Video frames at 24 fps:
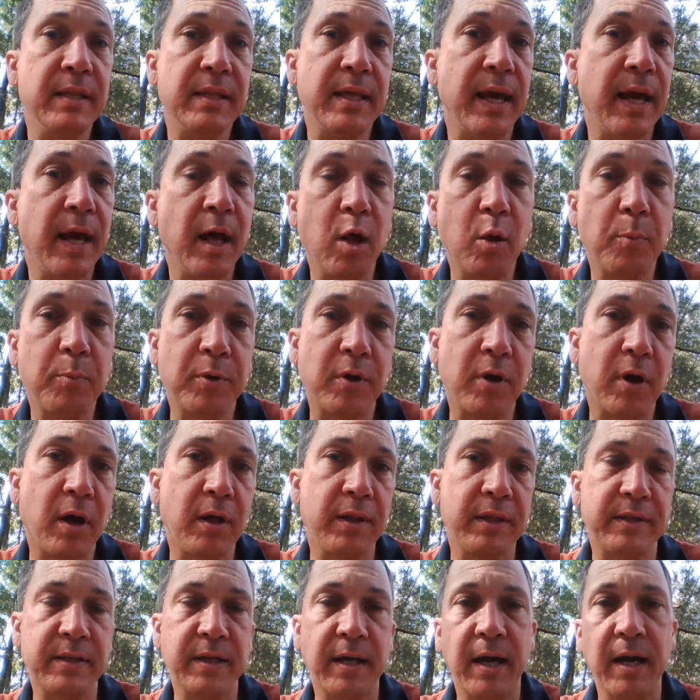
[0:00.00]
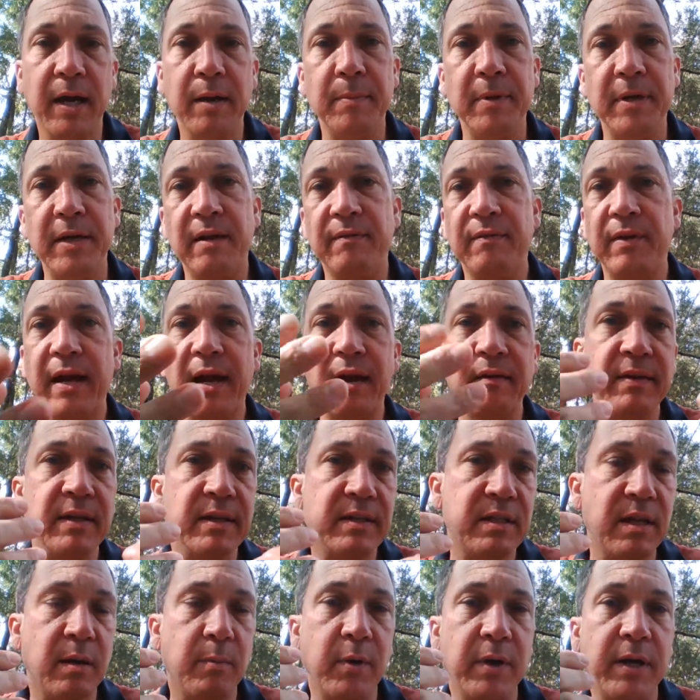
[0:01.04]
the helper all the time and never having
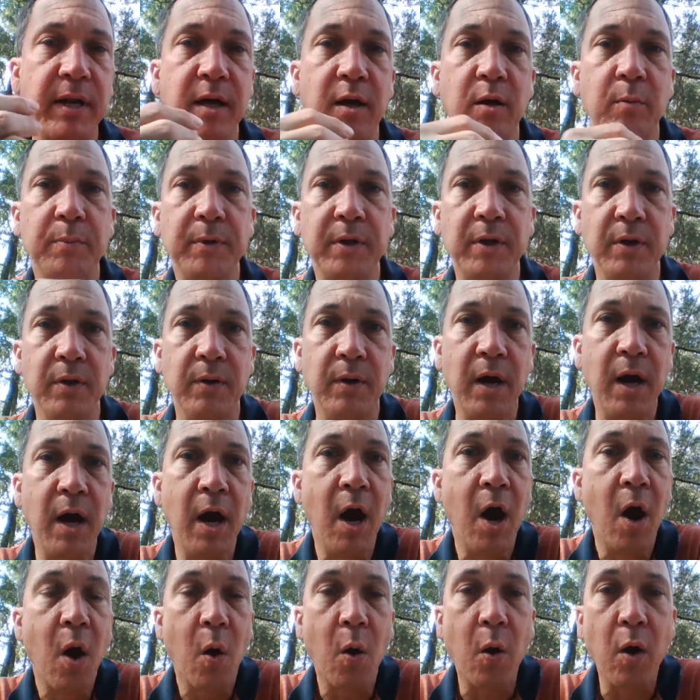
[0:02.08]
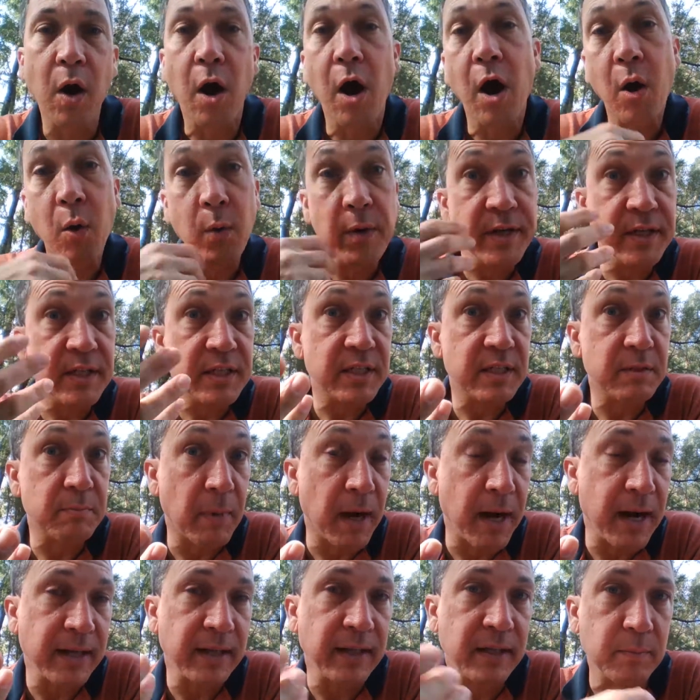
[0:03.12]
someone help you? Or always
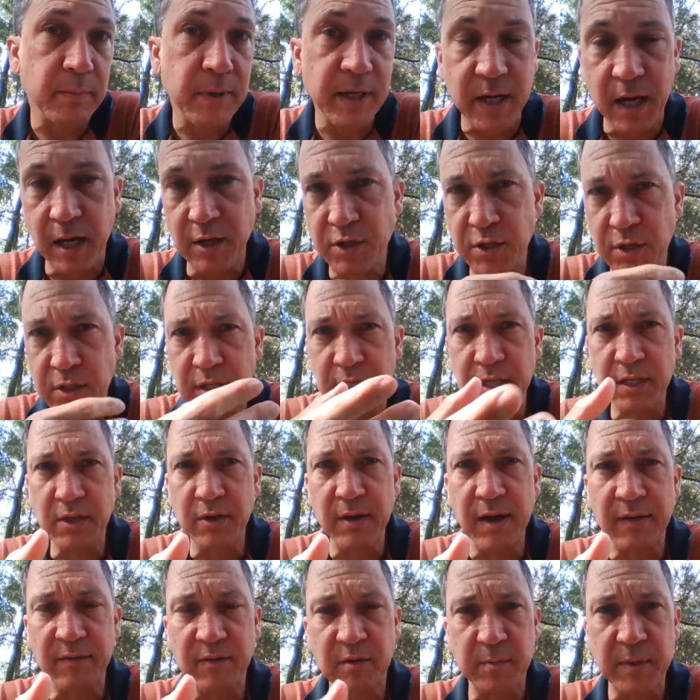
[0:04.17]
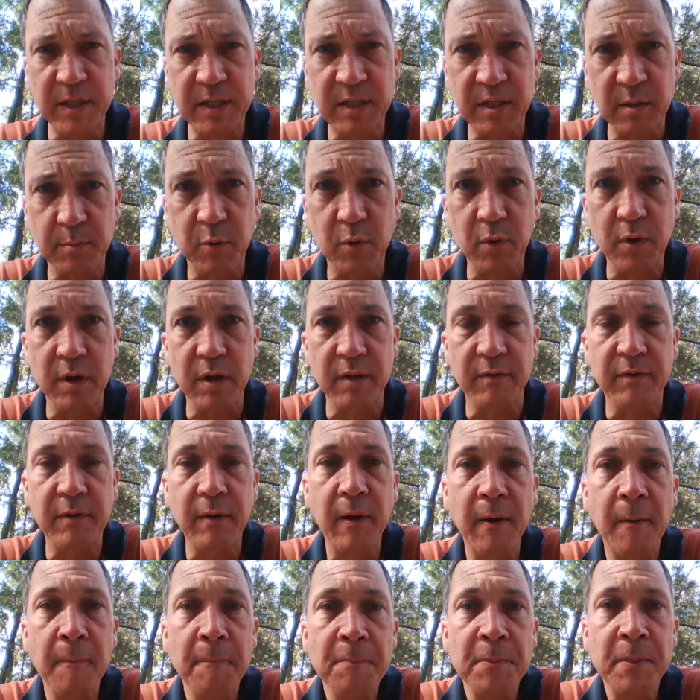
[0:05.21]
smiling because you think you have to be supportive?
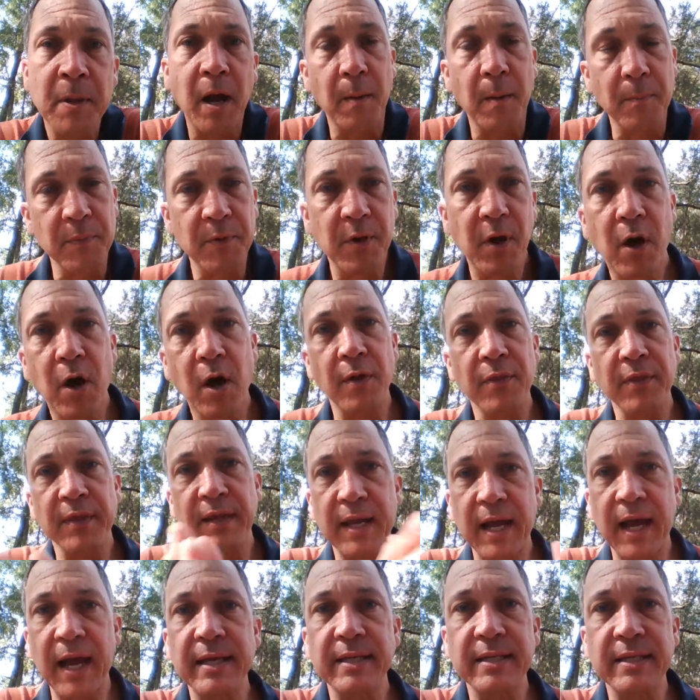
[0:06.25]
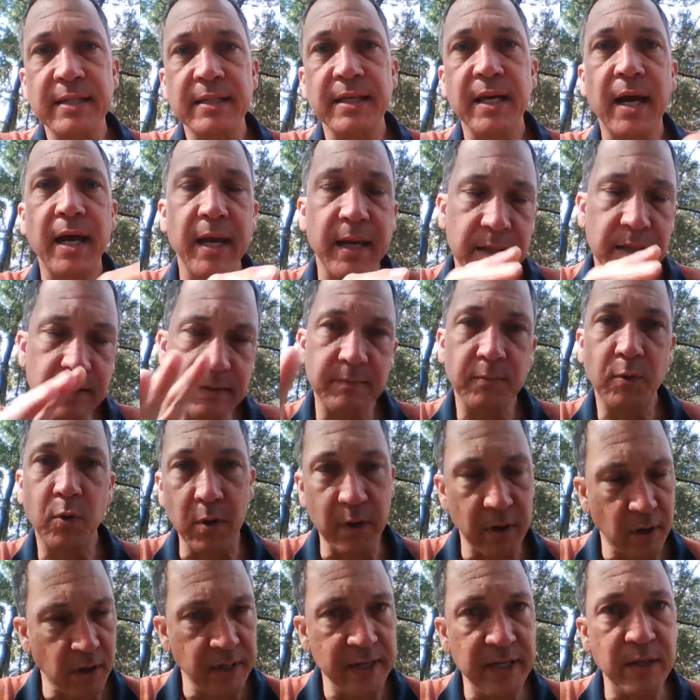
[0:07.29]
On the guy's side,
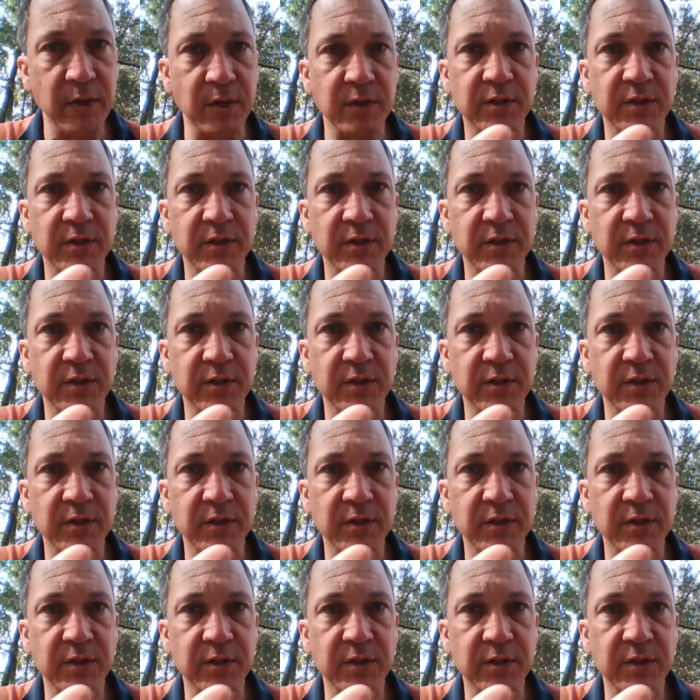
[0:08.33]
or either